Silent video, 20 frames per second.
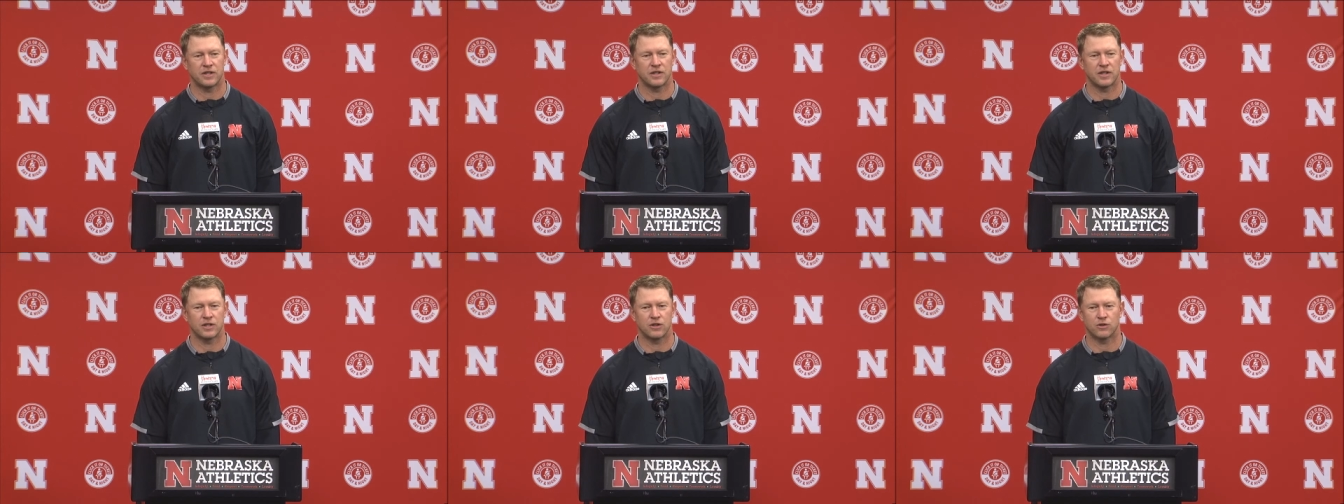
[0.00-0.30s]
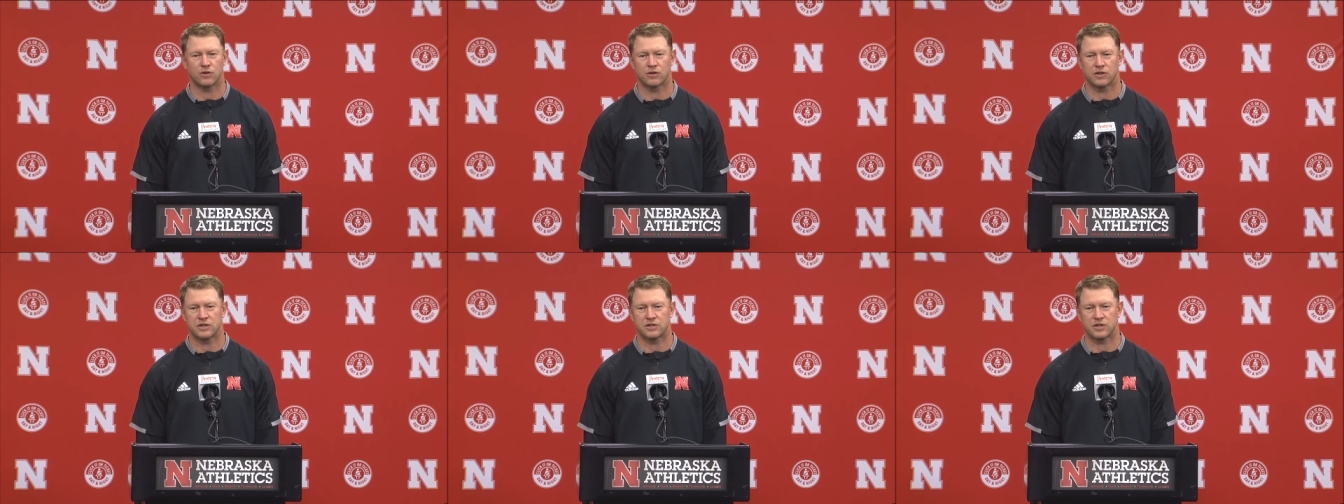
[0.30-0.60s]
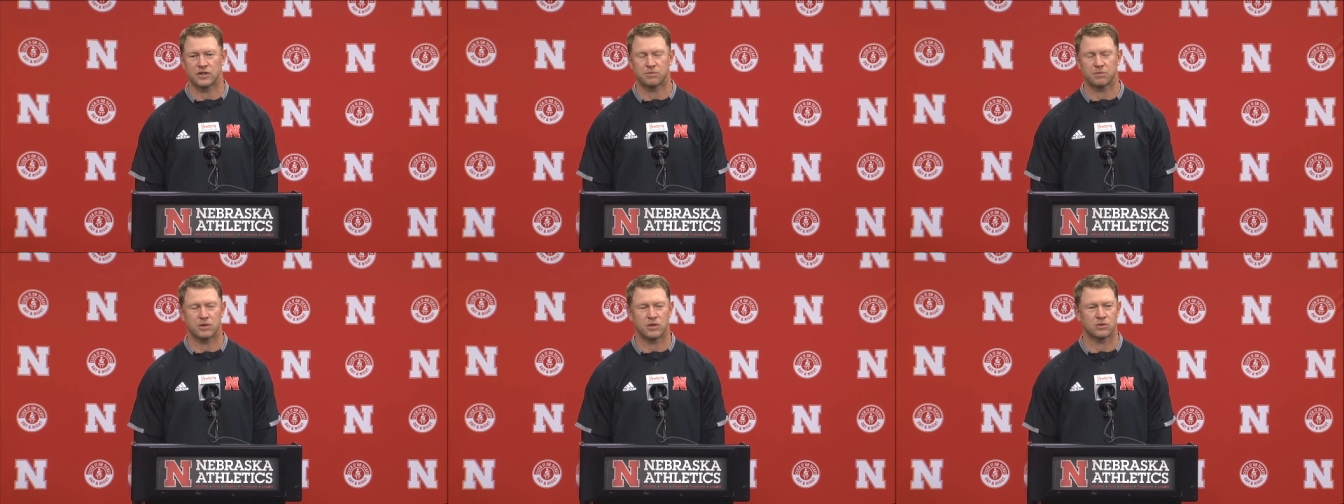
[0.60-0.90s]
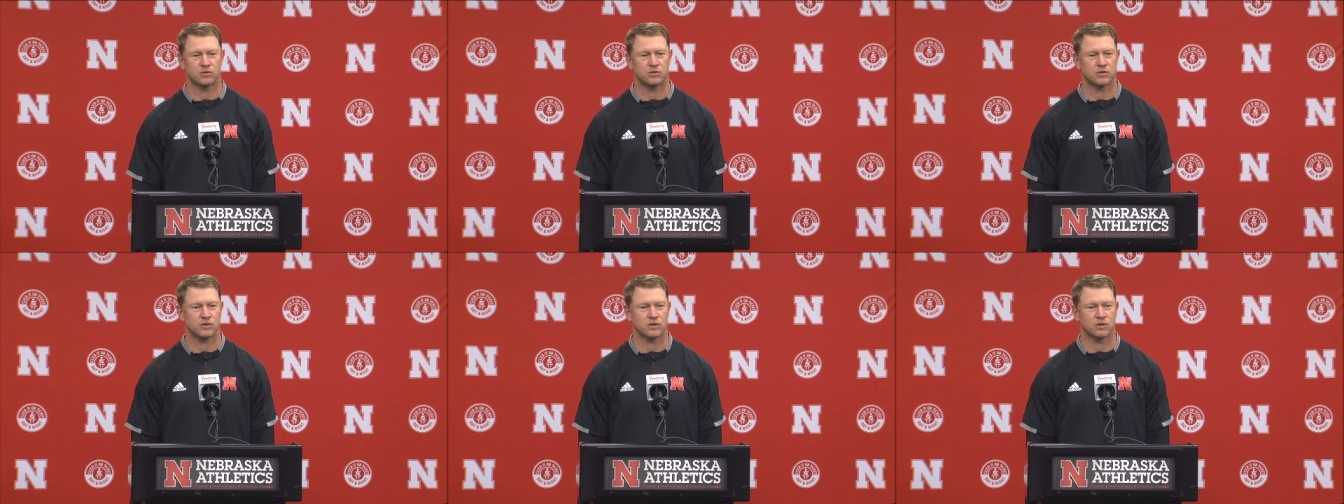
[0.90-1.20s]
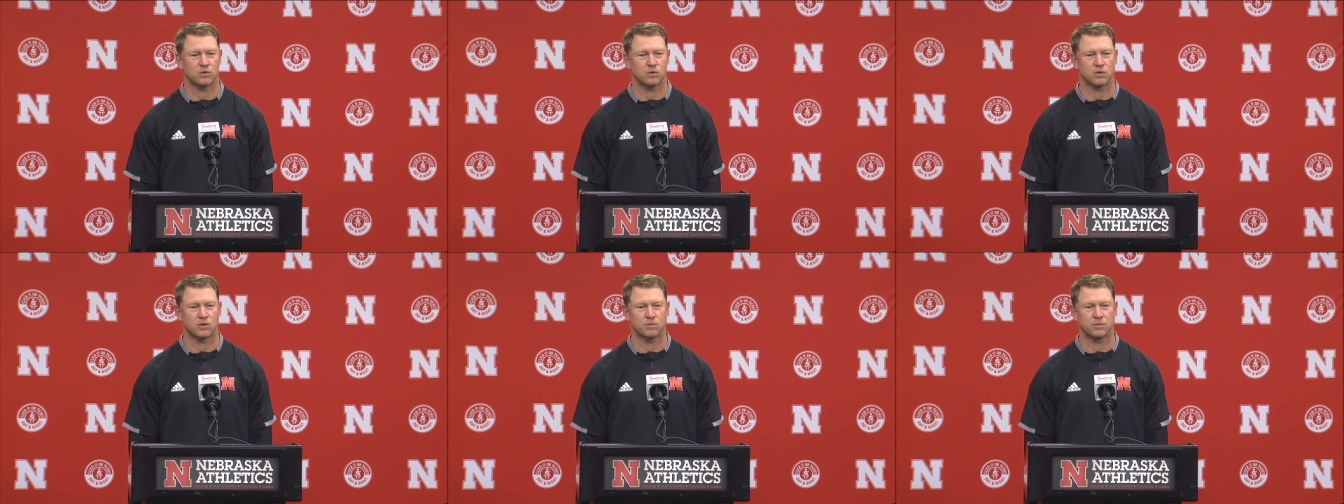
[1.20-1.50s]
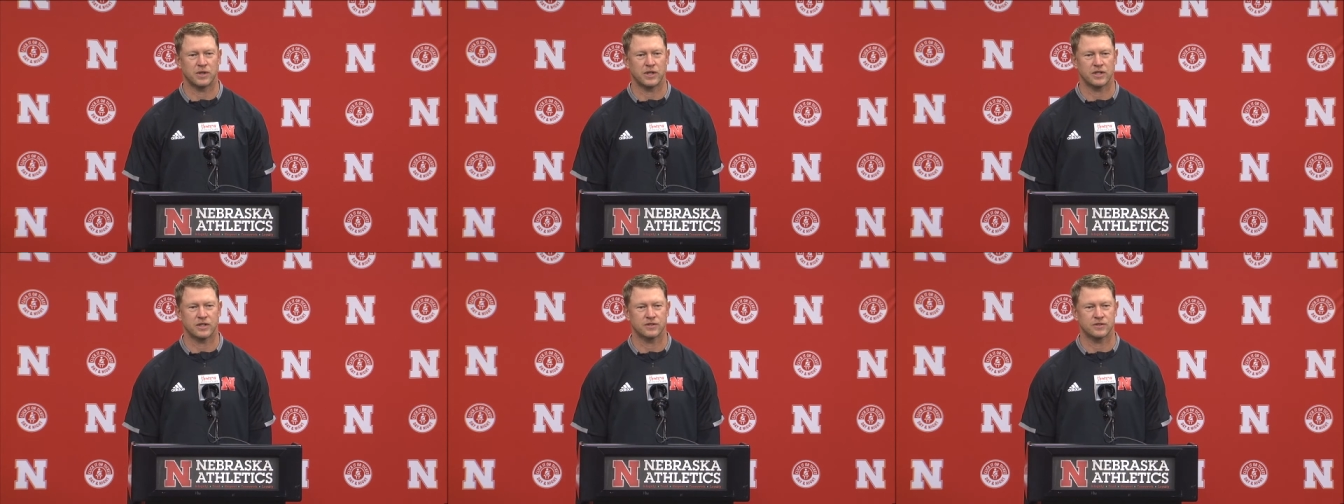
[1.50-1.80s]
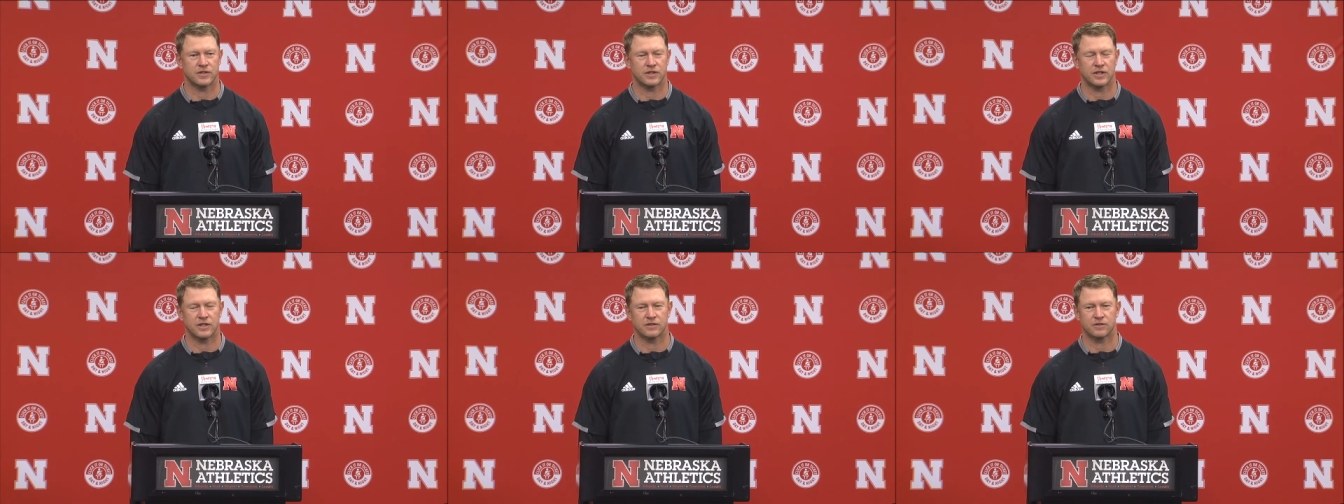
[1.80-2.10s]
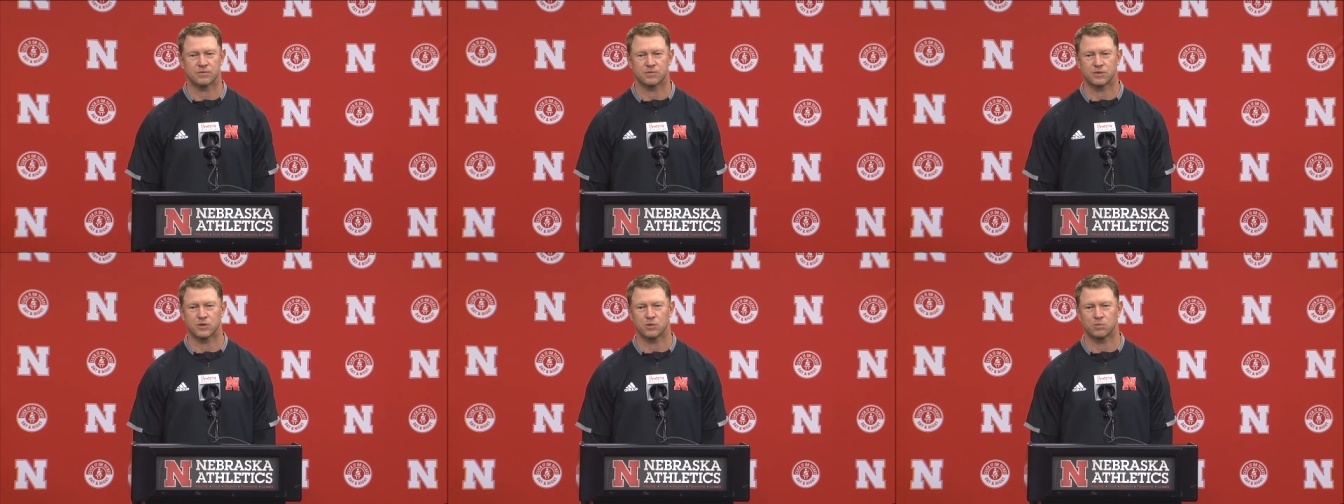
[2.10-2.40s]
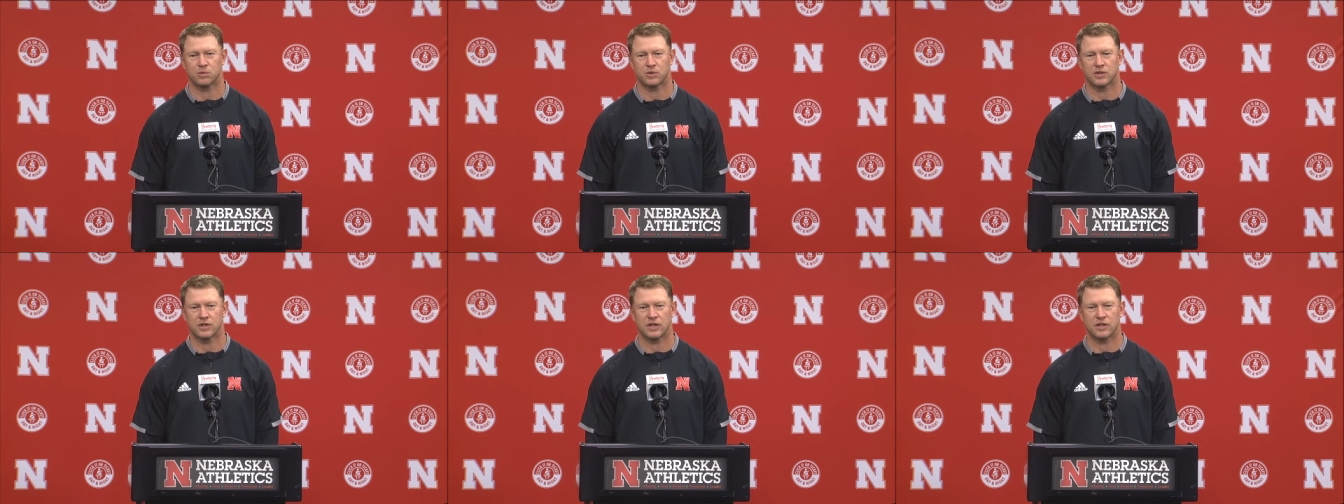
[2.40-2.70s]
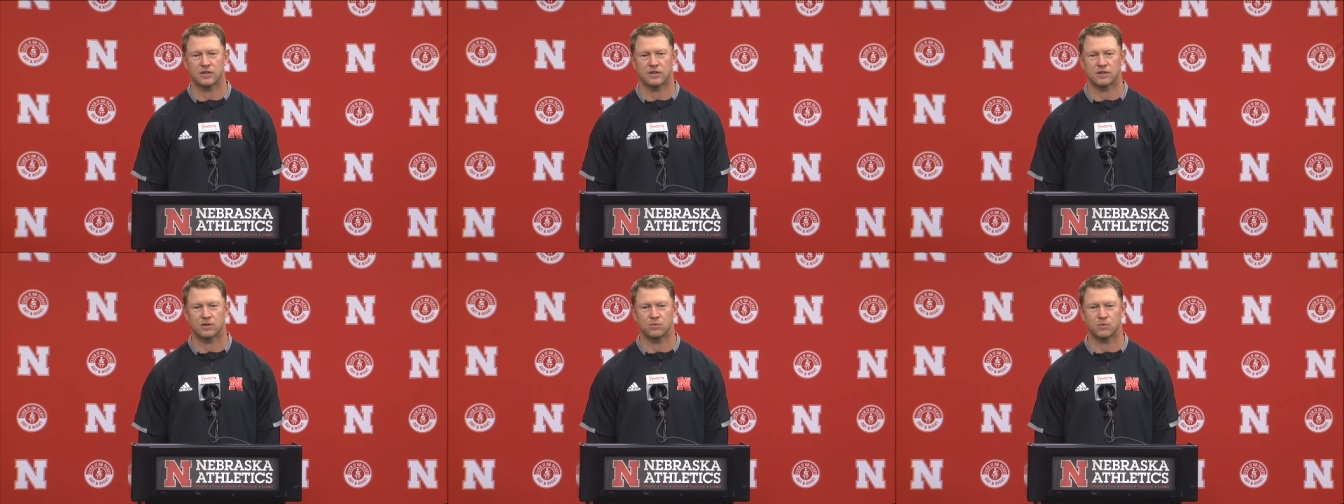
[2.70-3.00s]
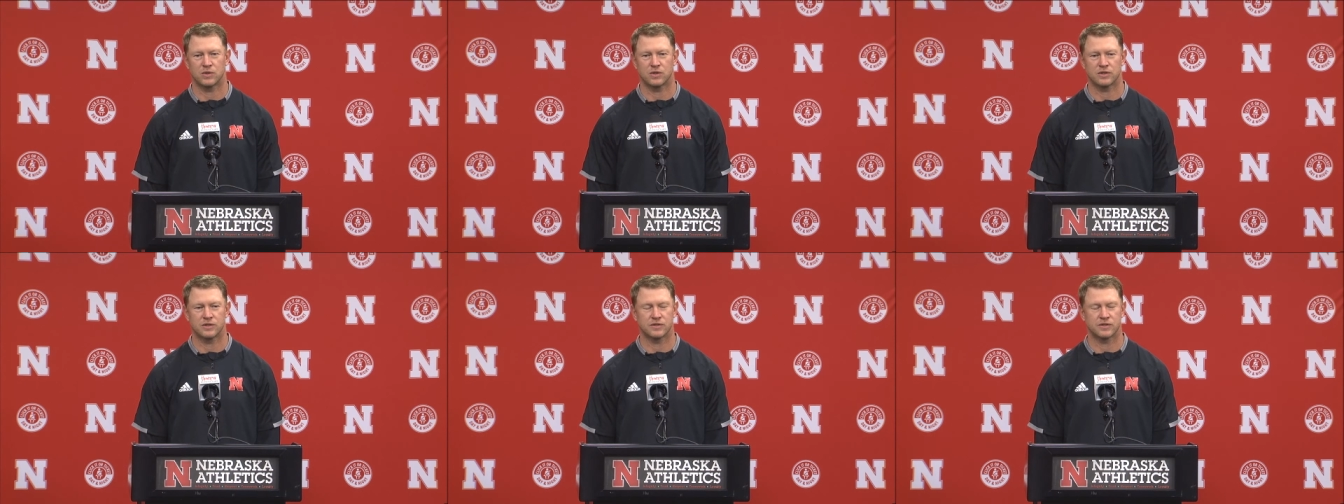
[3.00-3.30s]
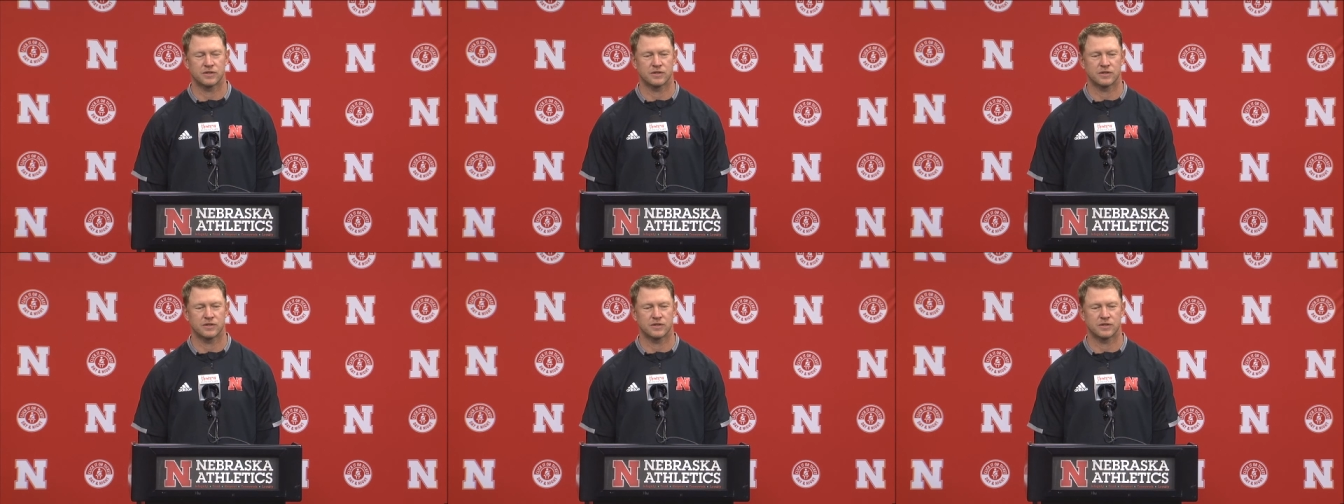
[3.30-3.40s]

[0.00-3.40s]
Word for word: They do a great job coaching their quarterbacks, and they got some super talented ones.